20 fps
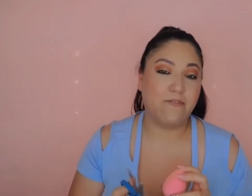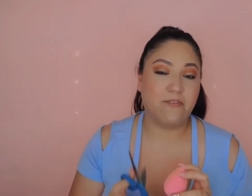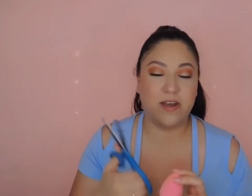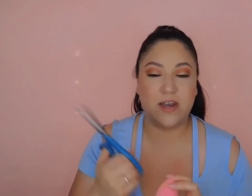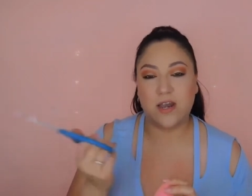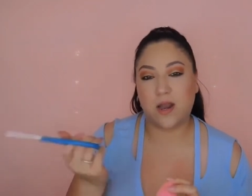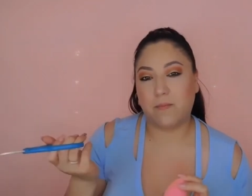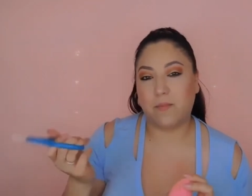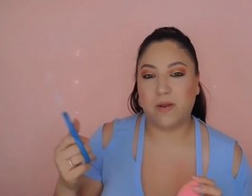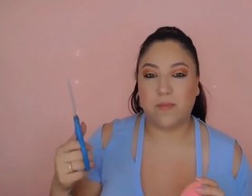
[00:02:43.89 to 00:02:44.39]
and
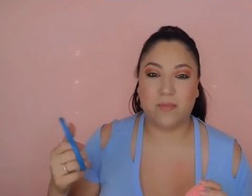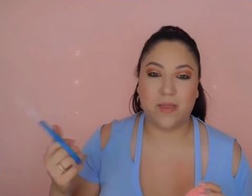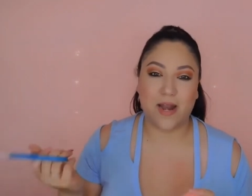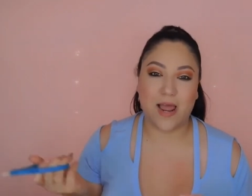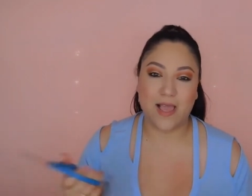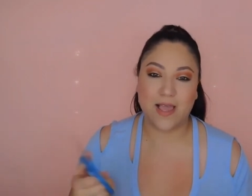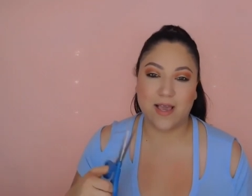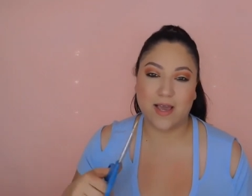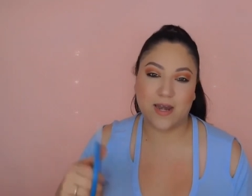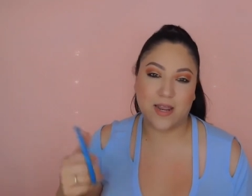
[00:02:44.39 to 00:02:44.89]
then I'm going to be
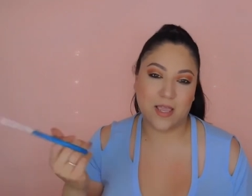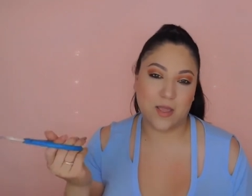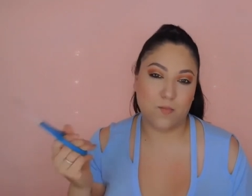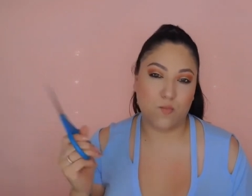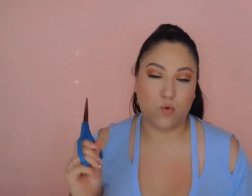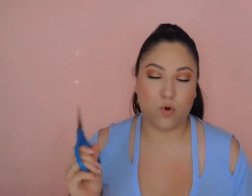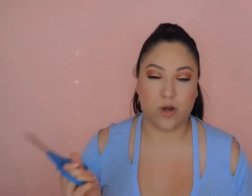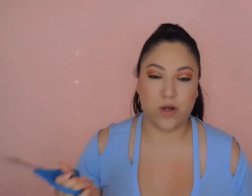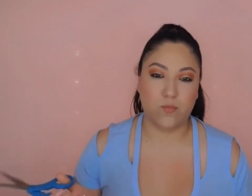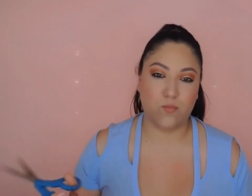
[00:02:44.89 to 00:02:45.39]
like cutting
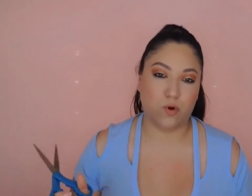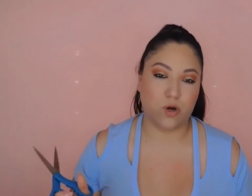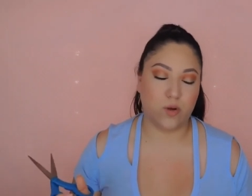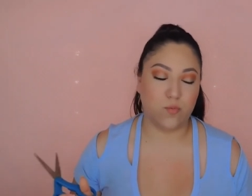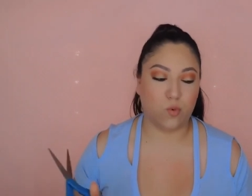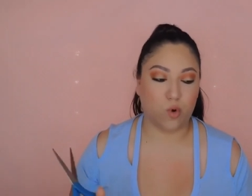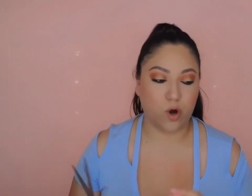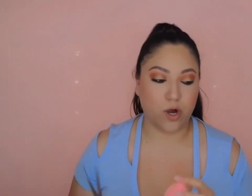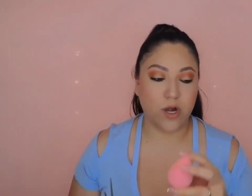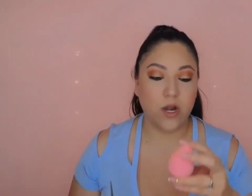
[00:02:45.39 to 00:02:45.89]
more and more and
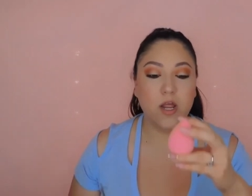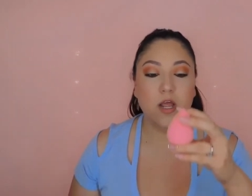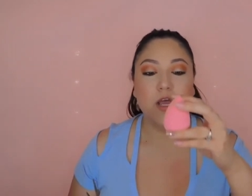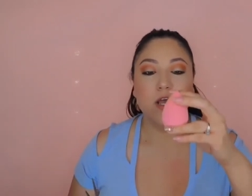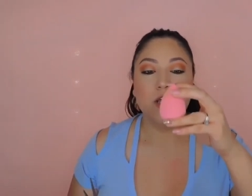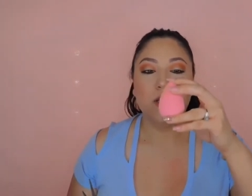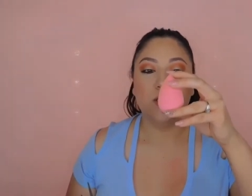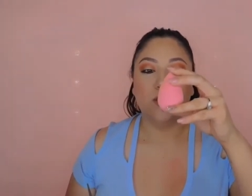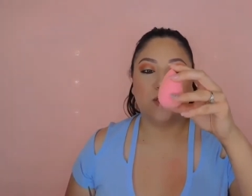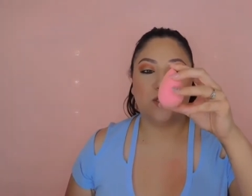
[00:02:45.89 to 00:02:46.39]
more.
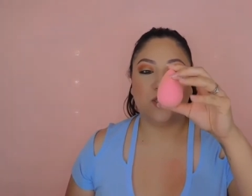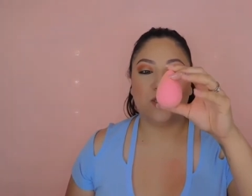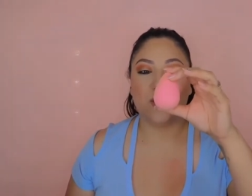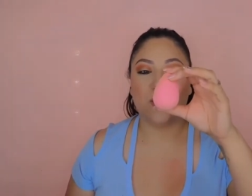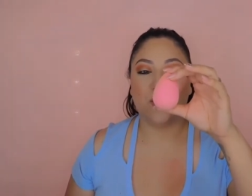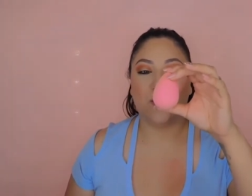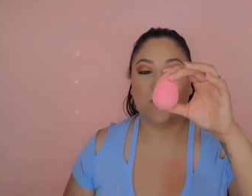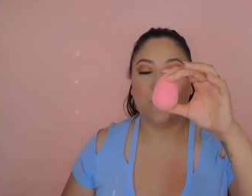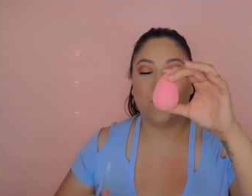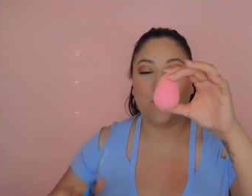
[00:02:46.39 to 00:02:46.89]

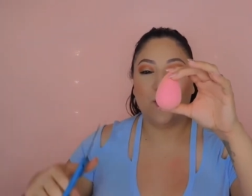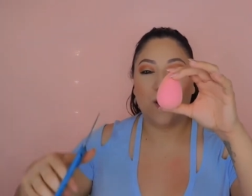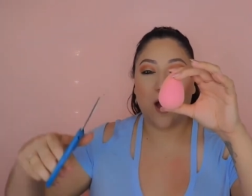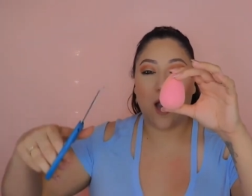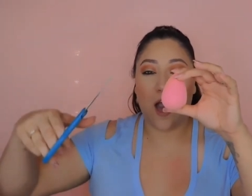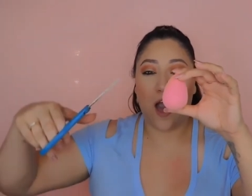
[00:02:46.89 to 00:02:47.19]
So